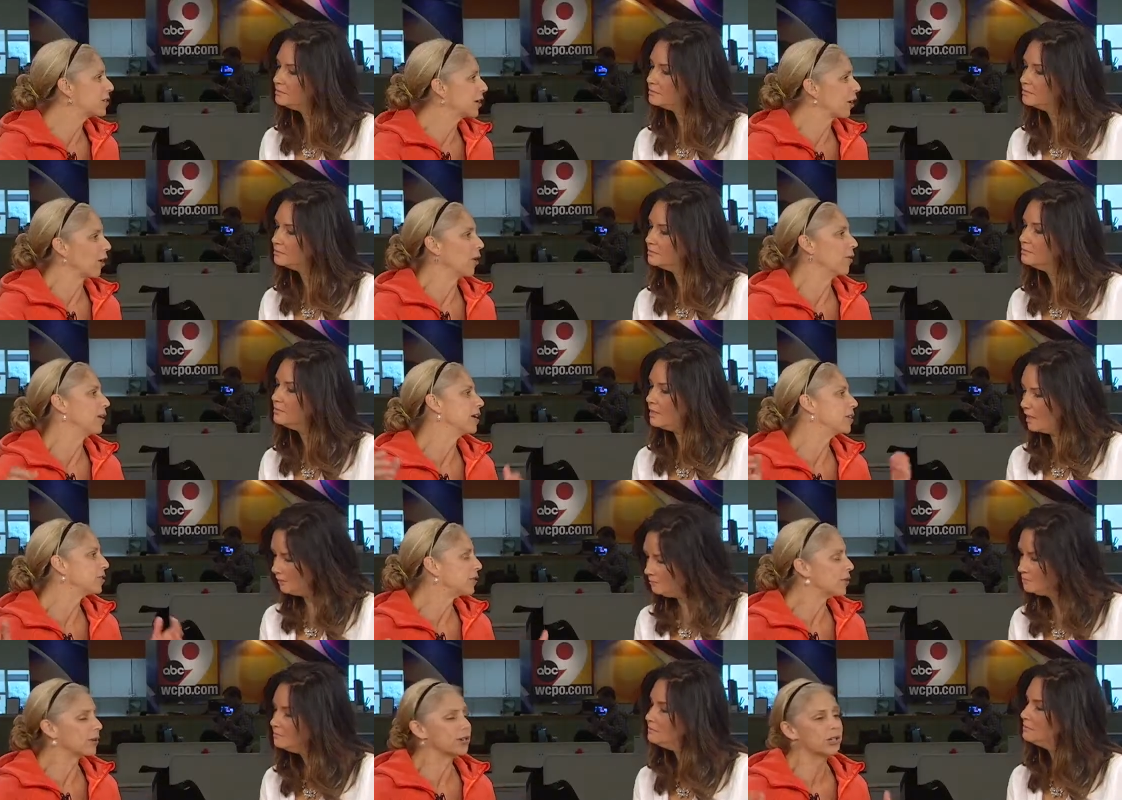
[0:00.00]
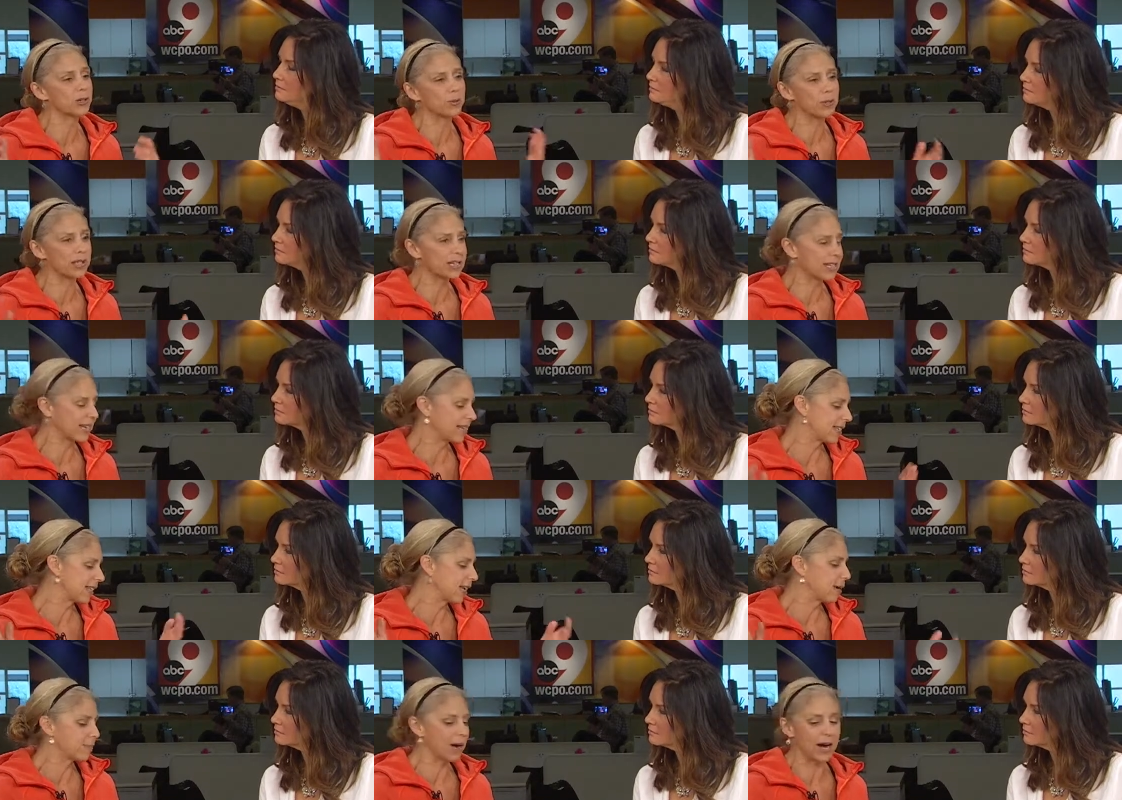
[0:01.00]
Speaker 1: zero? Okay. It's oranges with the seeds and
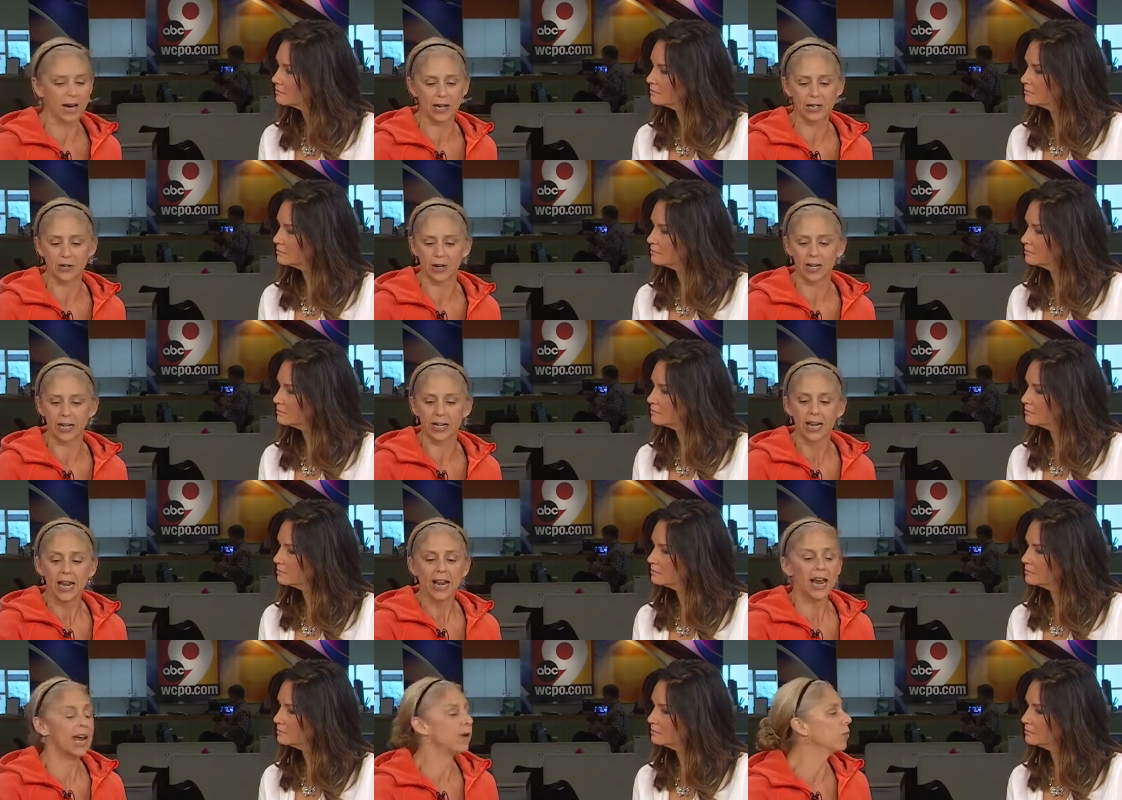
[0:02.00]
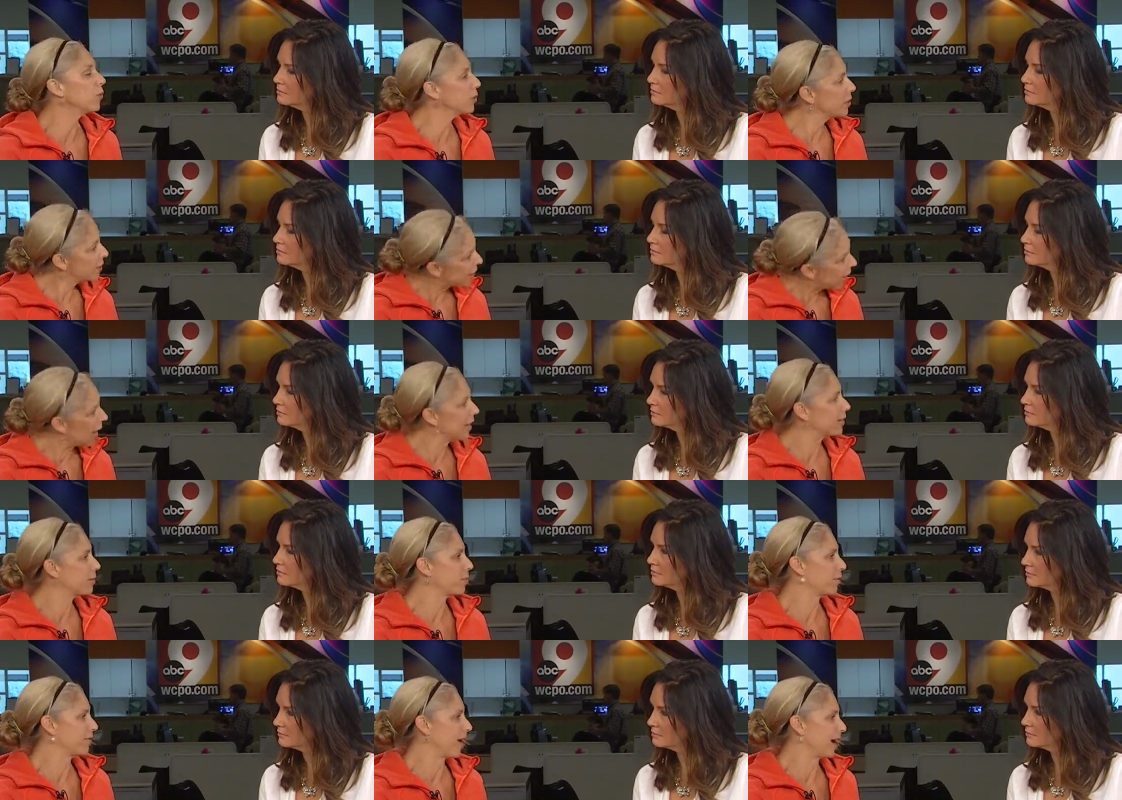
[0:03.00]
keep you hydrated, and will not
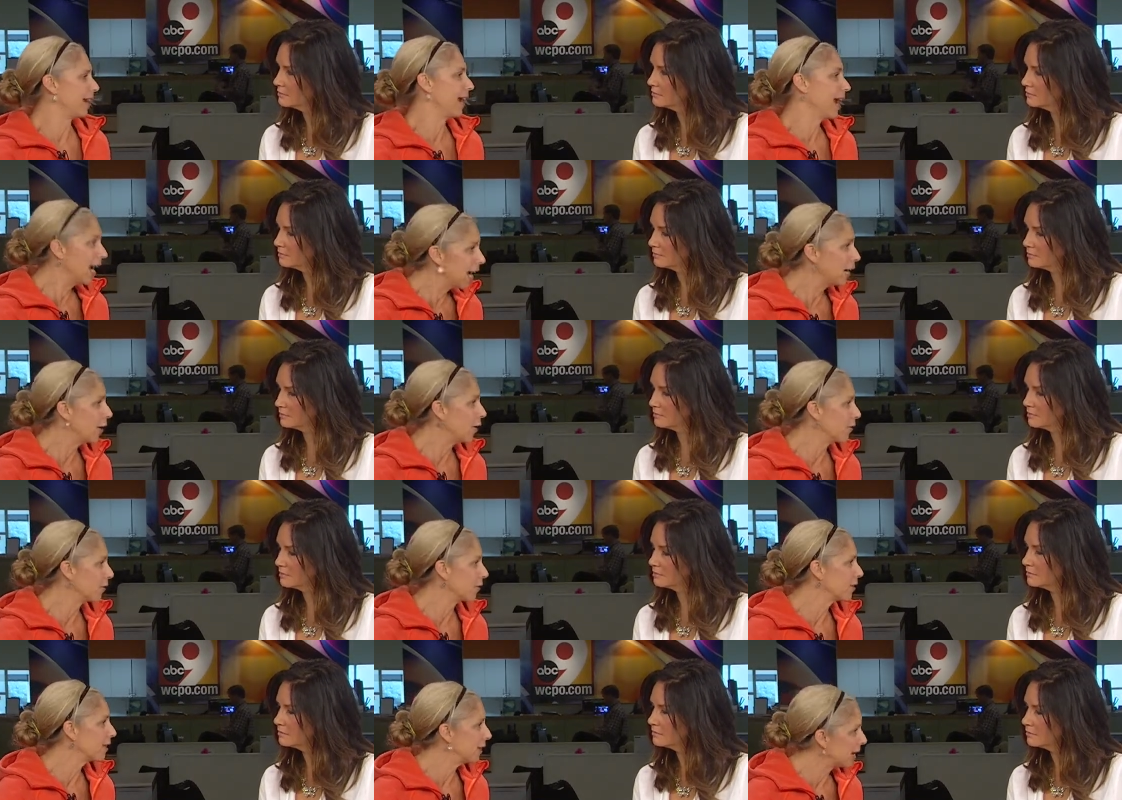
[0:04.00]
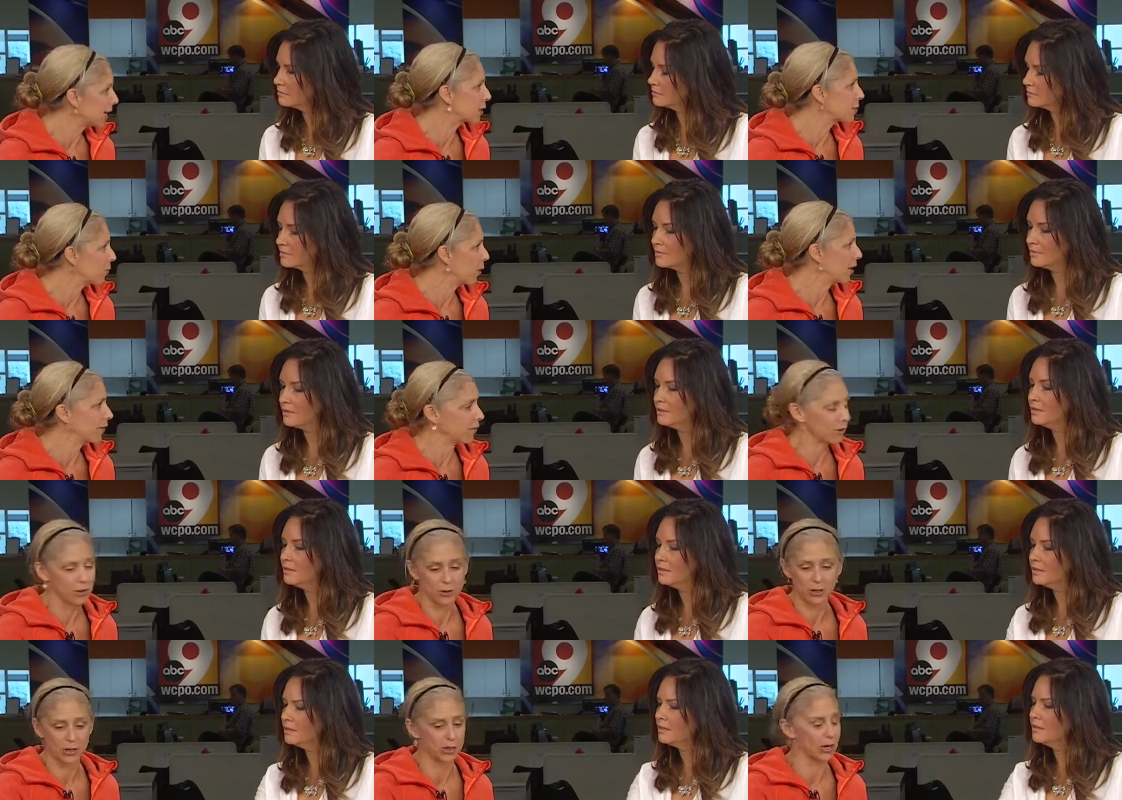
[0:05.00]
provide a hangover the next morning for
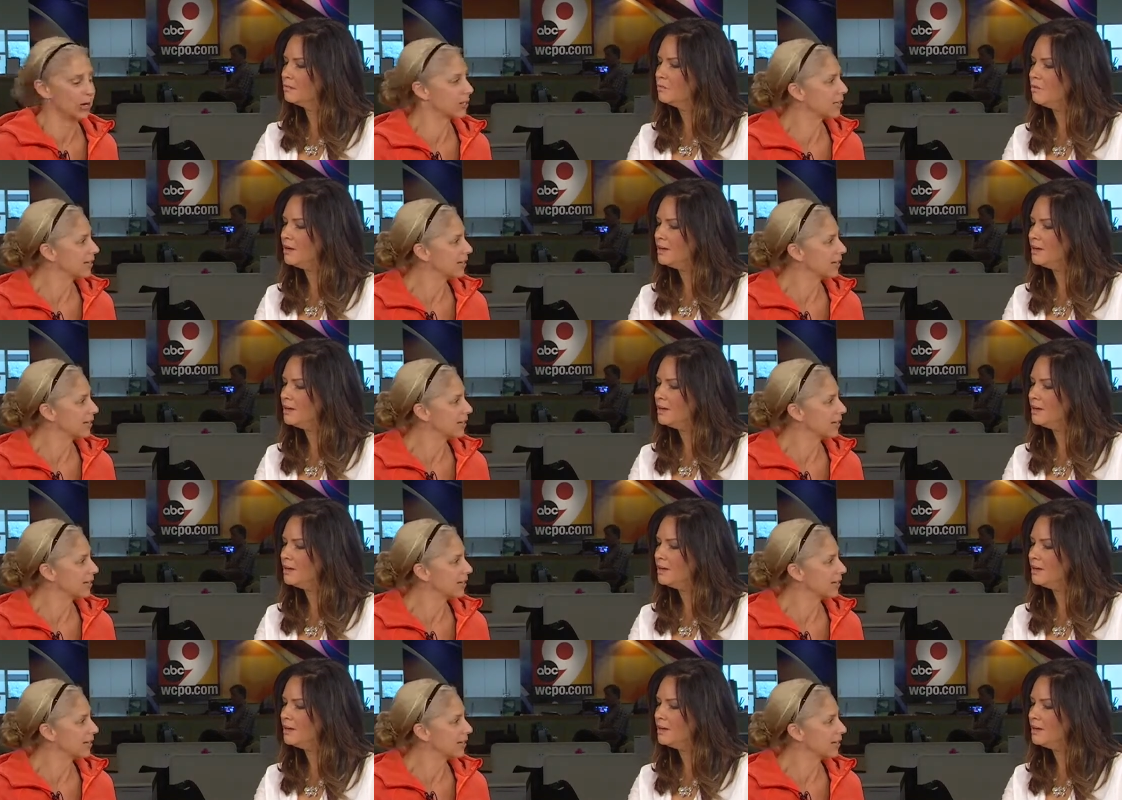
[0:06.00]
those adults.